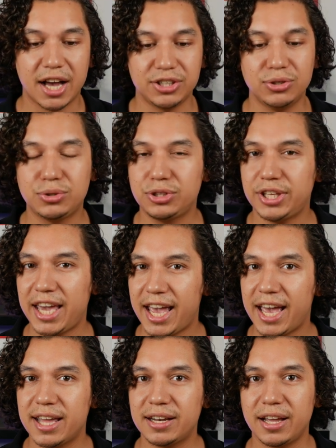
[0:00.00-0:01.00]
You
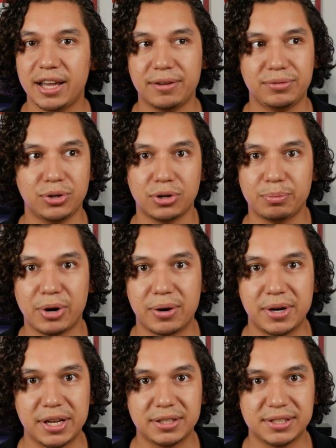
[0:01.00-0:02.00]
can, if you're an
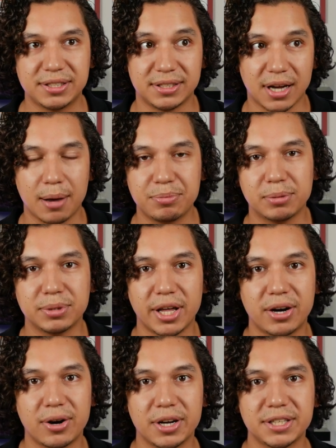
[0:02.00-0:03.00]
opponent, stop the
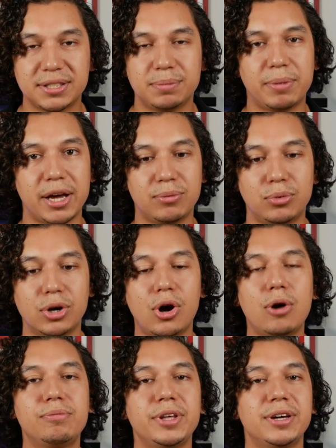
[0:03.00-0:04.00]
Blood Artist, but we're
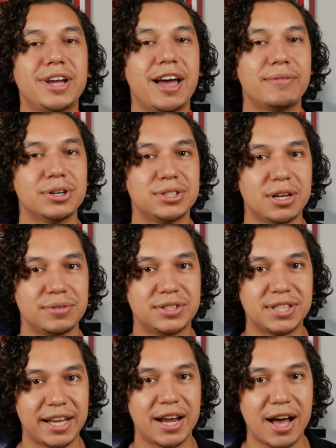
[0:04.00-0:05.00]
hopefully going to have ourselves
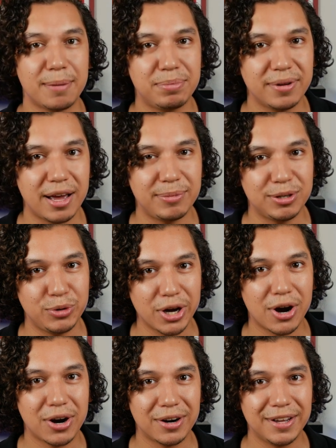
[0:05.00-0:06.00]
set up. I mean, we
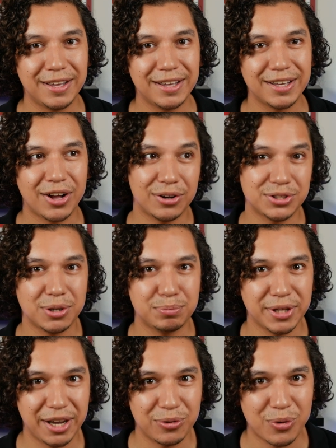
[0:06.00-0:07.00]
are also
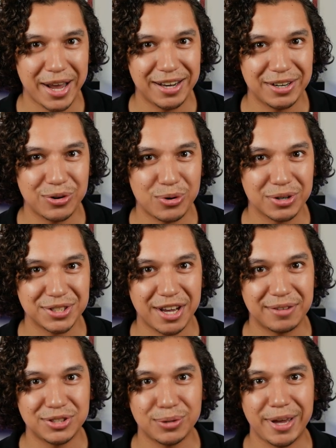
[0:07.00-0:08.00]
playing white and
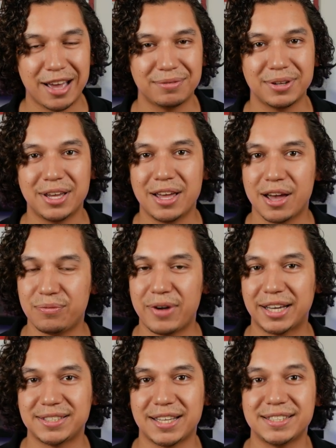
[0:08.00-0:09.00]
Orzhov, so we have
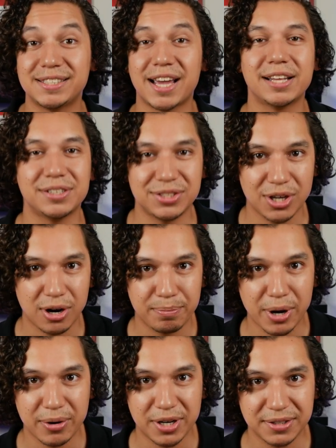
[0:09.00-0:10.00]
effects that silence our
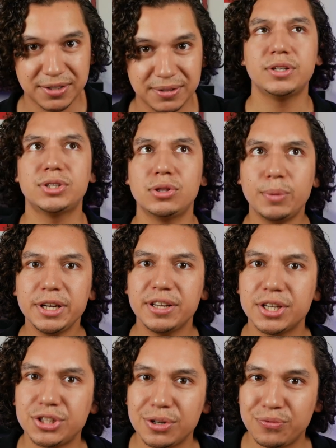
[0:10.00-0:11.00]
opponents. So the win
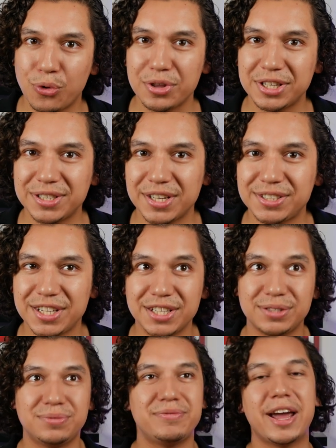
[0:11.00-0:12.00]
condition for this list
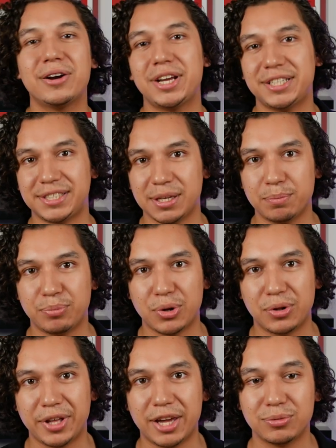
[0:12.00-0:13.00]
is very
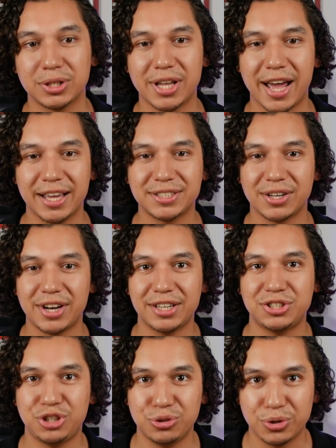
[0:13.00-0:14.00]
simple. It relies on a
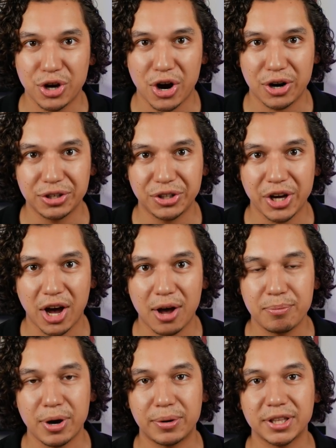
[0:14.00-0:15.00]
2-card
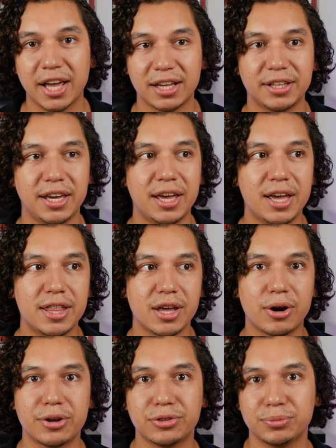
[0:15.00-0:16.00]
combo, and luckily
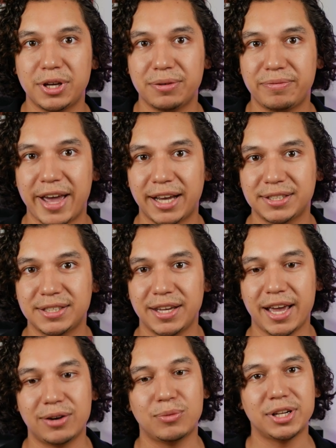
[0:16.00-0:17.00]
there are 3 effects
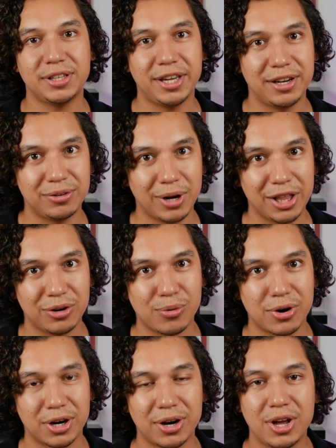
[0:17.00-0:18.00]
and 1 Leonin Relic
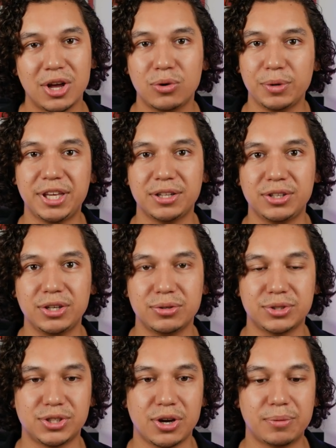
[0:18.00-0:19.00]
Warder we can
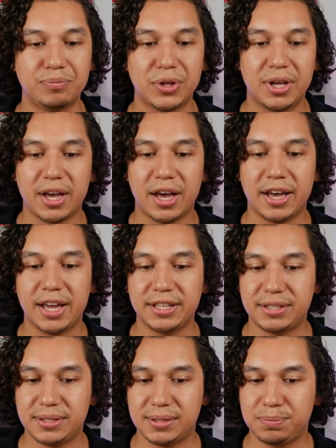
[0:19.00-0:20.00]
use, so
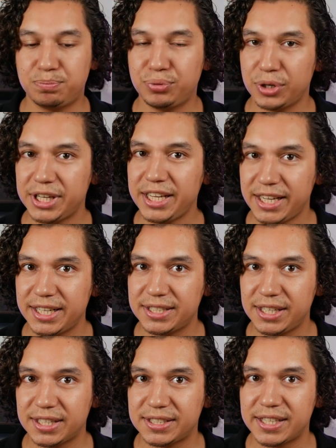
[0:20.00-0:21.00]
it's pretty
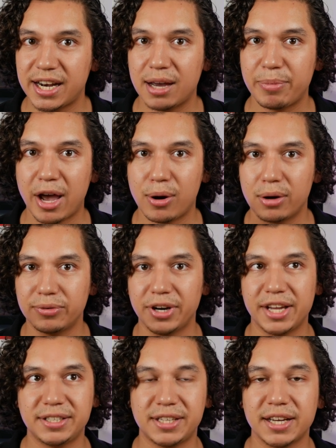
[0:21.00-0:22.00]
easy to set up. However,
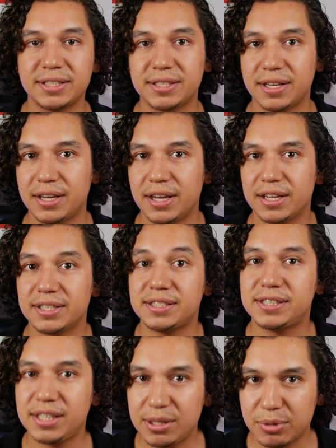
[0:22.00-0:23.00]
it does
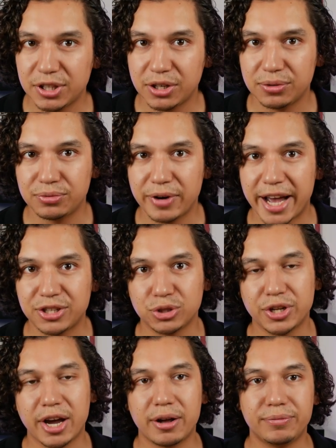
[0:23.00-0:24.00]
seem a little
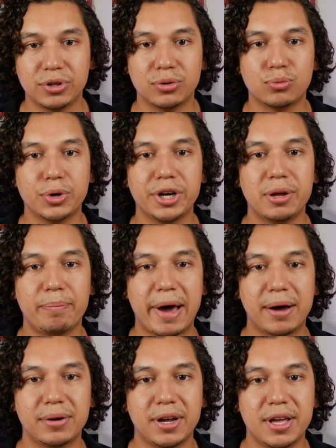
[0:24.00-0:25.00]
fragile. Now, if you're worried
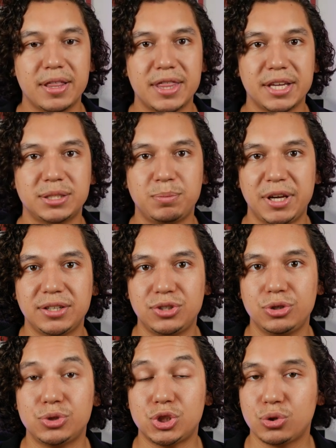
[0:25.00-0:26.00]
about this being
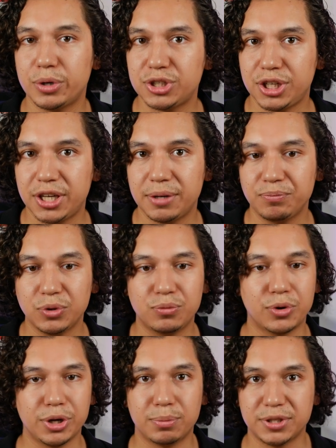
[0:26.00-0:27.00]
too squishy
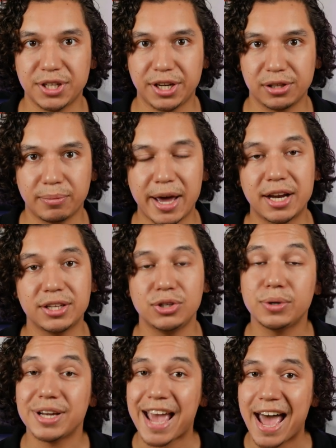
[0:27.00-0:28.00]
for your particular meta,
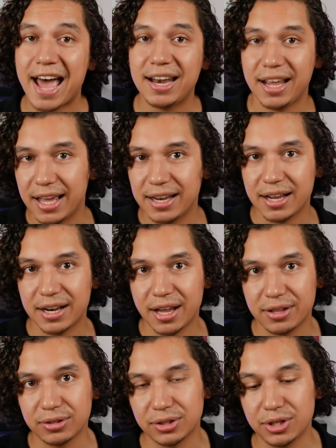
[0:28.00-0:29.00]
you can add in
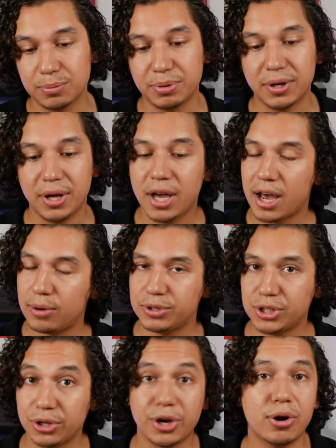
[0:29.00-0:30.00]
another loop,
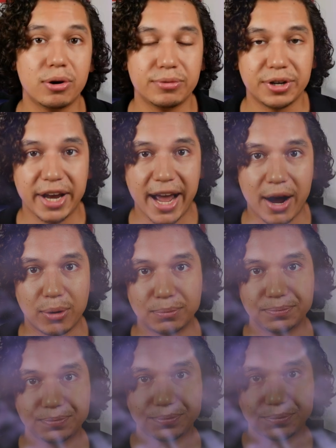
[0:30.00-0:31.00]
which I'll go over now. You'll